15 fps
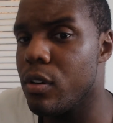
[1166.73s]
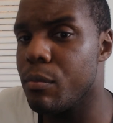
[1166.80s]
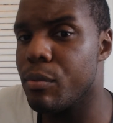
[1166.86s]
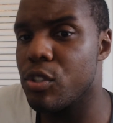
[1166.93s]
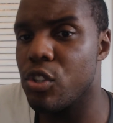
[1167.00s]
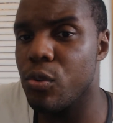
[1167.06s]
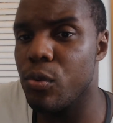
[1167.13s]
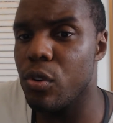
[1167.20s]
but
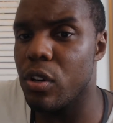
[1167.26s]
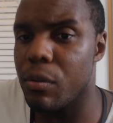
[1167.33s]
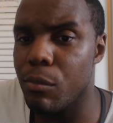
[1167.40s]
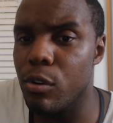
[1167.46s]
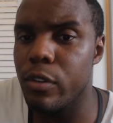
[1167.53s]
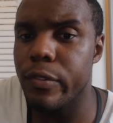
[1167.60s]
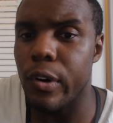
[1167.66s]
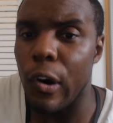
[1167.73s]
you want
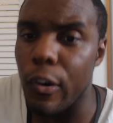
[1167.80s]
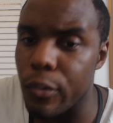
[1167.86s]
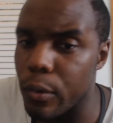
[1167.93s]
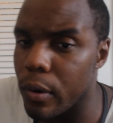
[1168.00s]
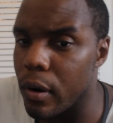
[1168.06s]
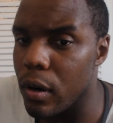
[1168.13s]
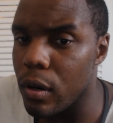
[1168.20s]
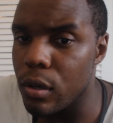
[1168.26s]
more of an
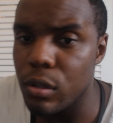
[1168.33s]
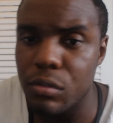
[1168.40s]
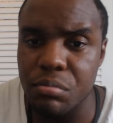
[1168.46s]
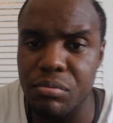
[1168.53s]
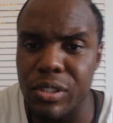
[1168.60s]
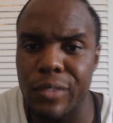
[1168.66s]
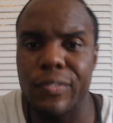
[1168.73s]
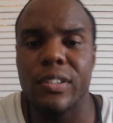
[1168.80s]
overall
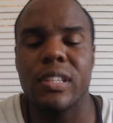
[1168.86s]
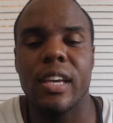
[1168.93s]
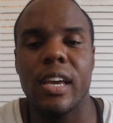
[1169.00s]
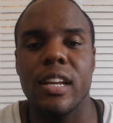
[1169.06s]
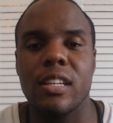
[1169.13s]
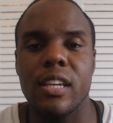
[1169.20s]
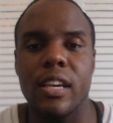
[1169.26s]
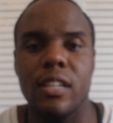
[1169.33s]

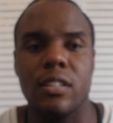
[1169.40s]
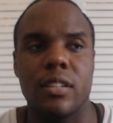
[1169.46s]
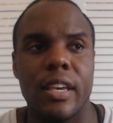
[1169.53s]
sophisticated taste.